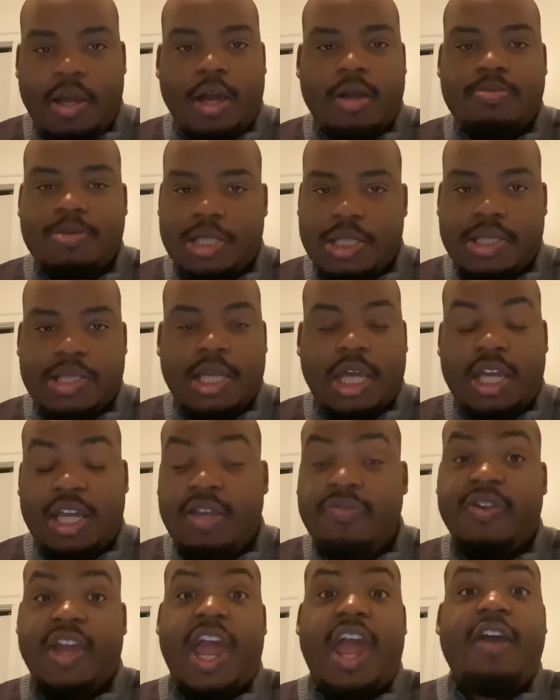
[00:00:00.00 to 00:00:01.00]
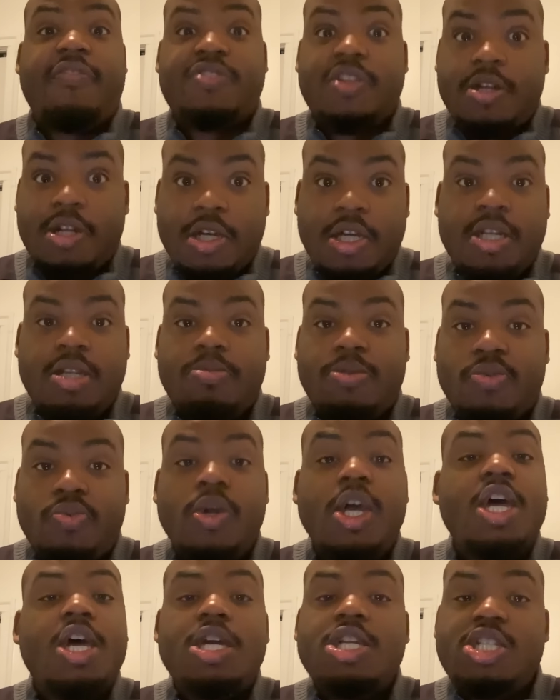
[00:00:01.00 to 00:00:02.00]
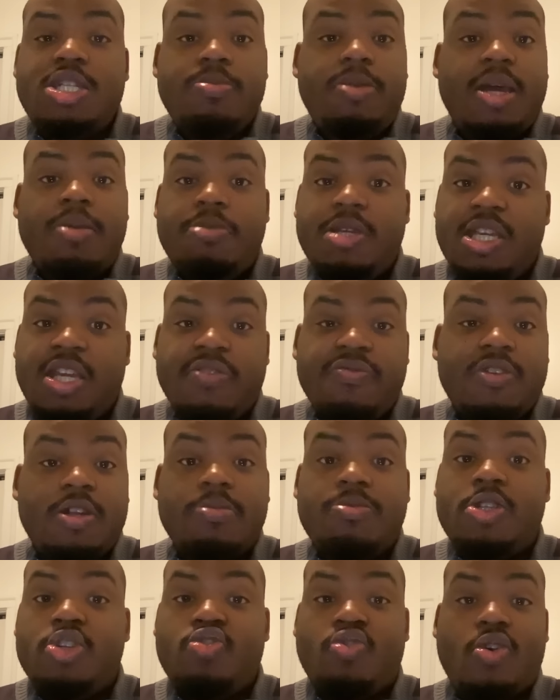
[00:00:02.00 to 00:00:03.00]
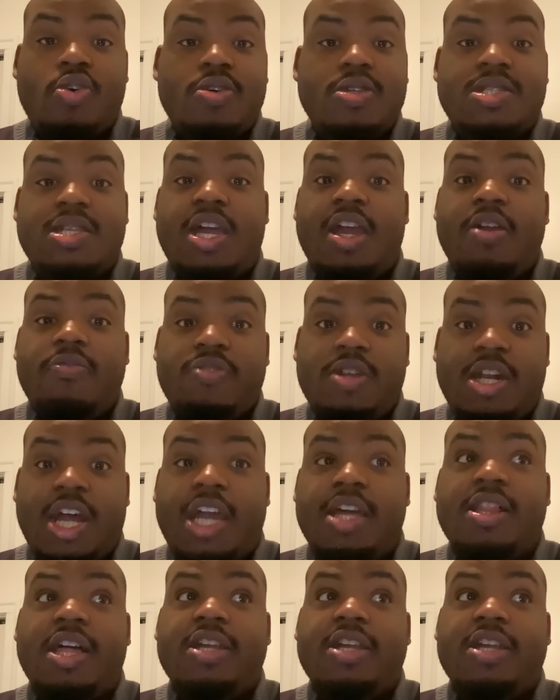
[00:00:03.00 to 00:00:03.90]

I'm just saying, even after the honeymoon, she better be giving up the draws every night.